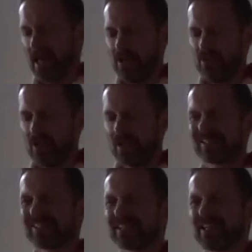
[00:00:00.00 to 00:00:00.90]
and you can
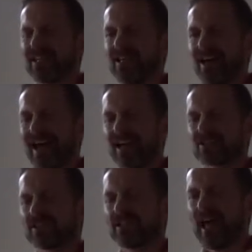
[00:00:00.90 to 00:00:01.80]
see
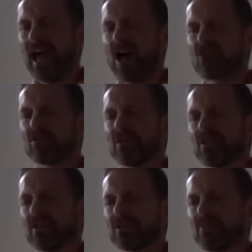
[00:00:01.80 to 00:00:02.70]
actually how
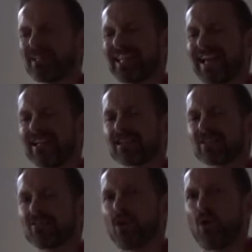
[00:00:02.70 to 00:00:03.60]
the mechanics
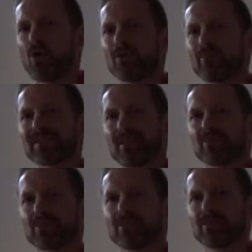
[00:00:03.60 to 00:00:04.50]
of your own
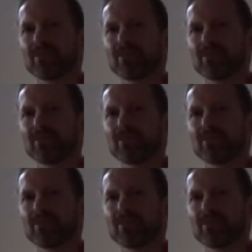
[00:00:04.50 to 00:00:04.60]
perception.